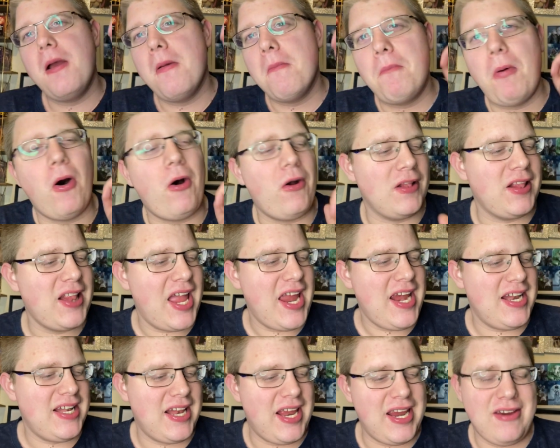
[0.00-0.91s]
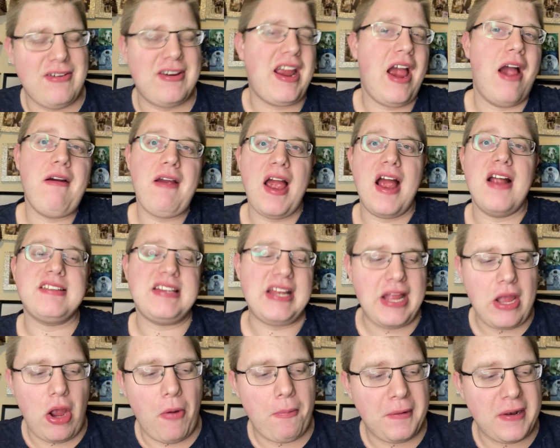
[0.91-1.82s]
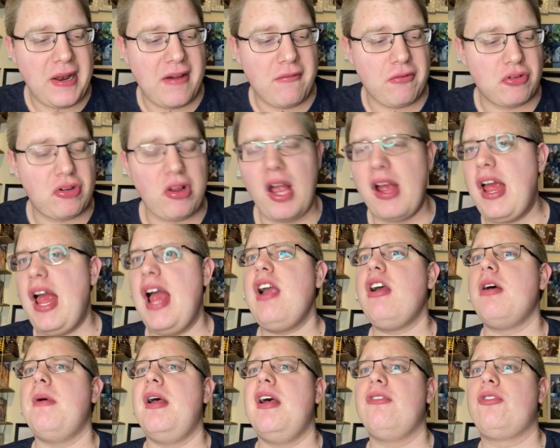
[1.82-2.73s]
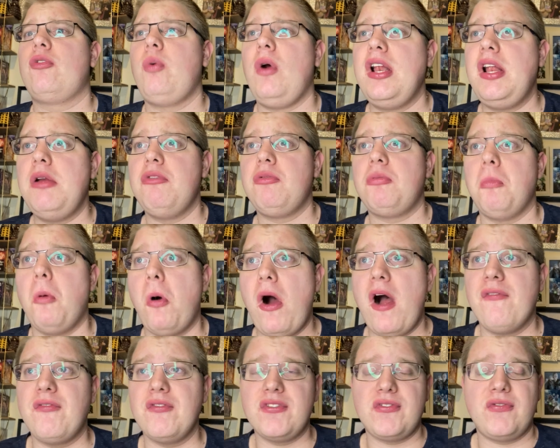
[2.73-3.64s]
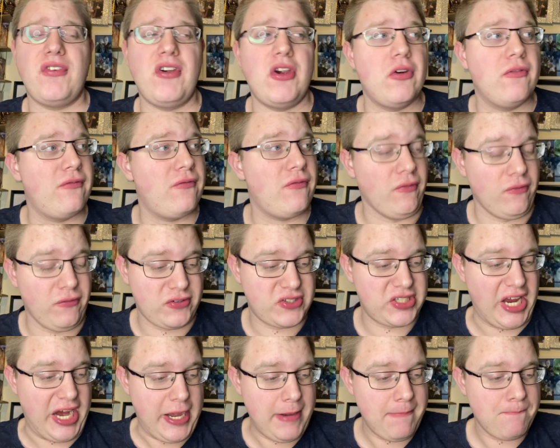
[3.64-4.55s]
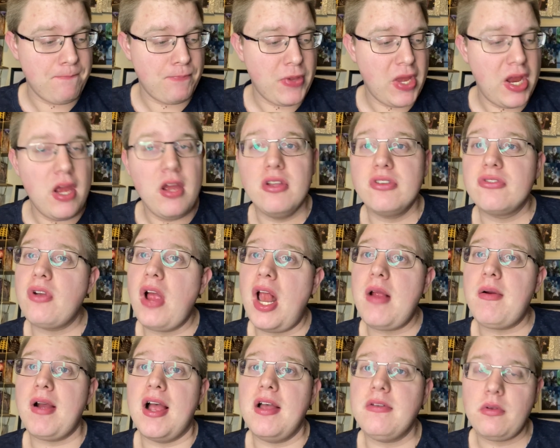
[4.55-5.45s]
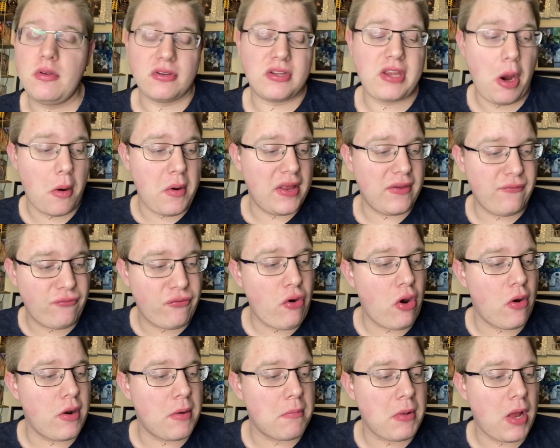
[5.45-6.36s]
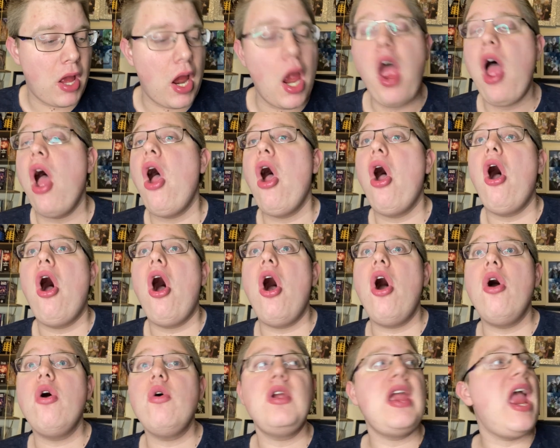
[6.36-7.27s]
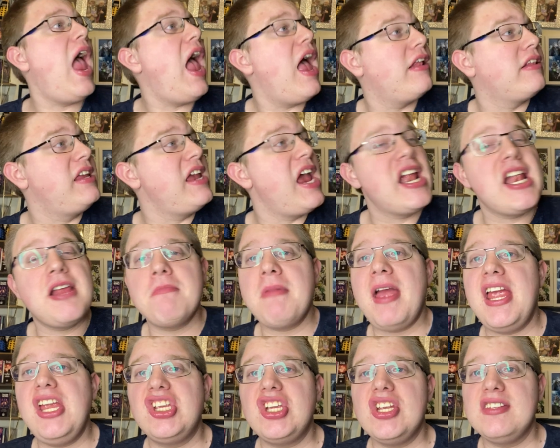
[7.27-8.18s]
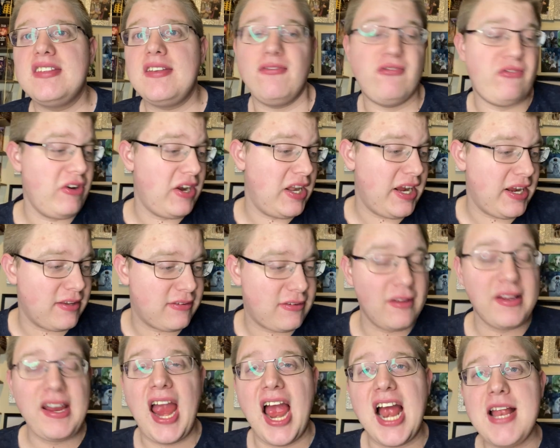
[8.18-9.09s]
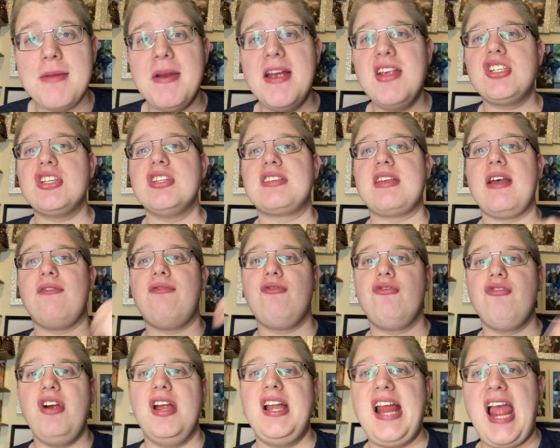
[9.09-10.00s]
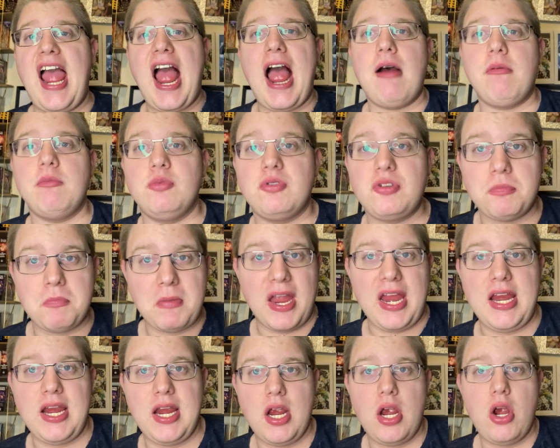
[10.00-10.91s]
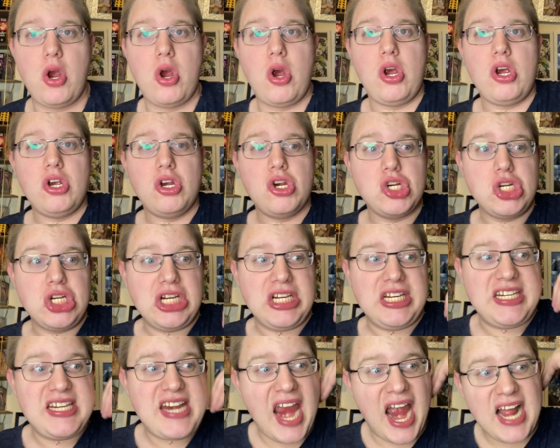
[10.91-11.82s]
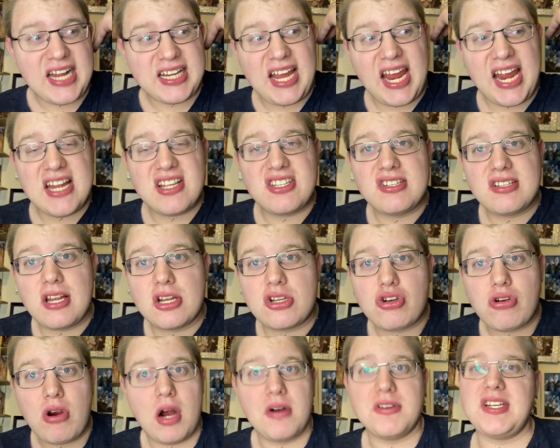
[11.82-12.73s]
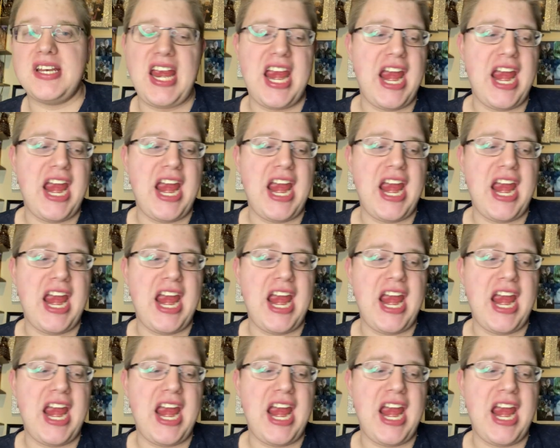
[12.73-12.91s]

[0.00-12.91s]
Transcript: But lately, adding it up, and I was like, hang on a bit, I swear there was more I haven't seen. So anyway, as I was going it through, and I'm like, oh yeah, the animations have really helped me get into the Troughton